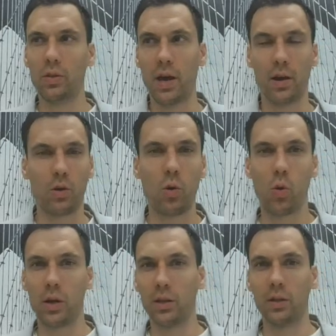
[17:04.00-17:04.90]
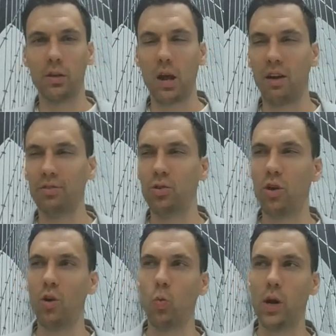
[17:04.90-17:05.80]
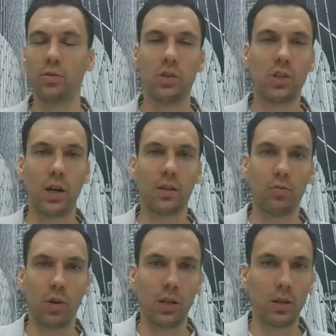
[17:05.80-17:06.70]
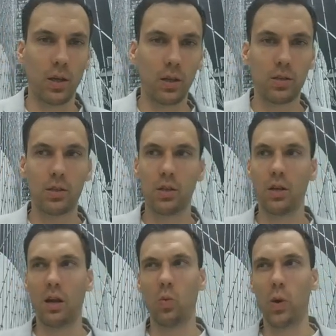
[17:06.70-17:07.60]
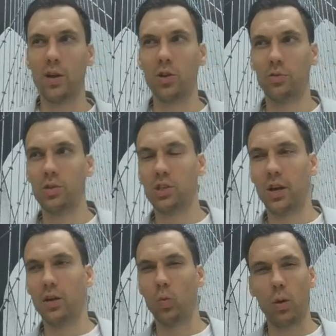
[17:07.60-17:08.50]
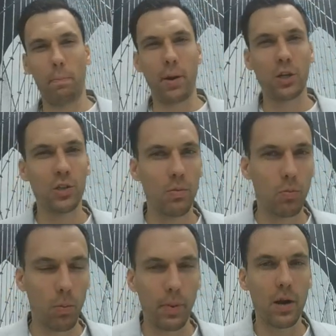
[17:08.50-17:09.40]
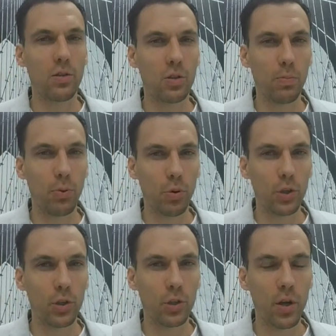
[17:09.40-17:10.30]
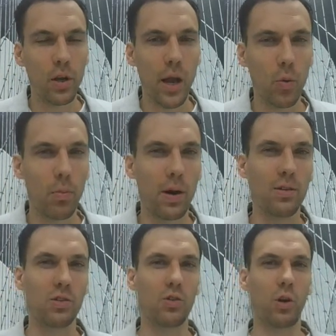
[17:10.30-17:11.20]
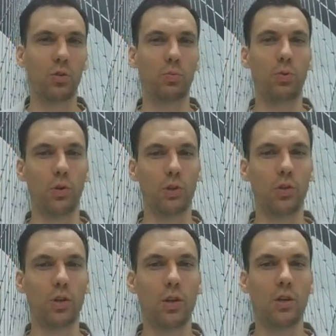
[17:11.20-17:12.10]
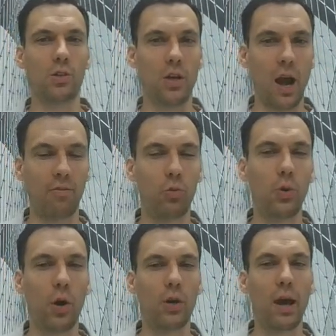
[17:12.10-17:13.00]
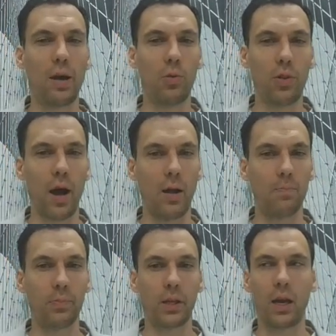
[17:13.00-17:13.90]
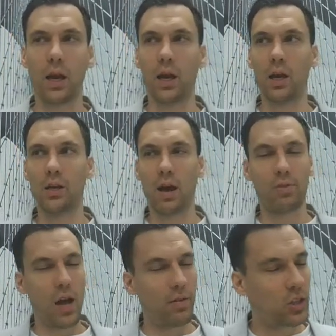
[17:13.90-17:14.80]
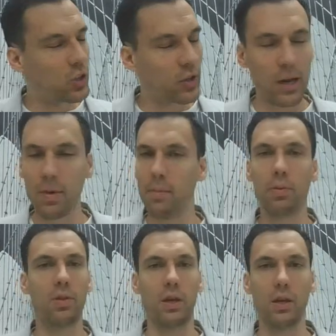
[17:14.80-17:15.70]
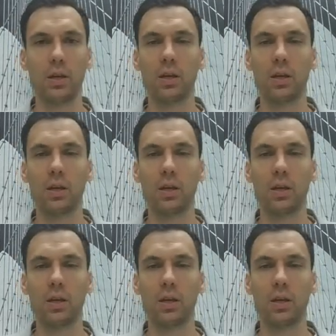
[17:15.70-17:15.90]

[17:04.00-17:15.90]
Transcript: that accordingly. You have to know when to say the right things and when not to say it, what buttons to push and what buttons not to push. So you have to be okay with that, and you have to have extreme empathy.